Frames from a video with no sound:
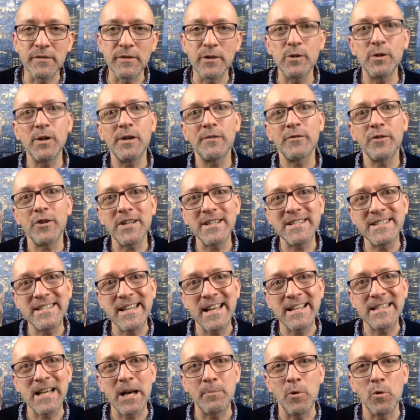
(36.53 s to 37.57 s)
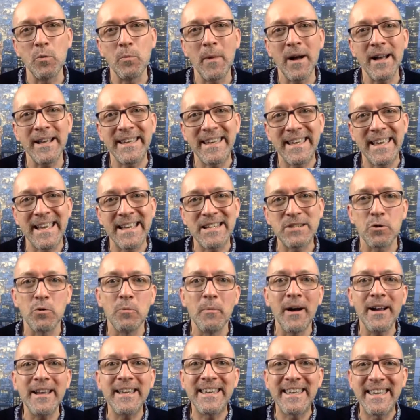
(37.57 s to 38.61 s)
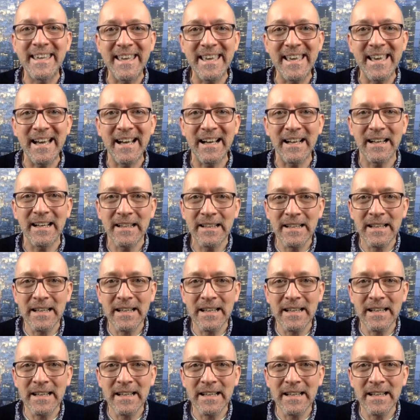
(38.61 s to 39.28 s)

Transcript: oh, I've got to set up all my kit, all my gear,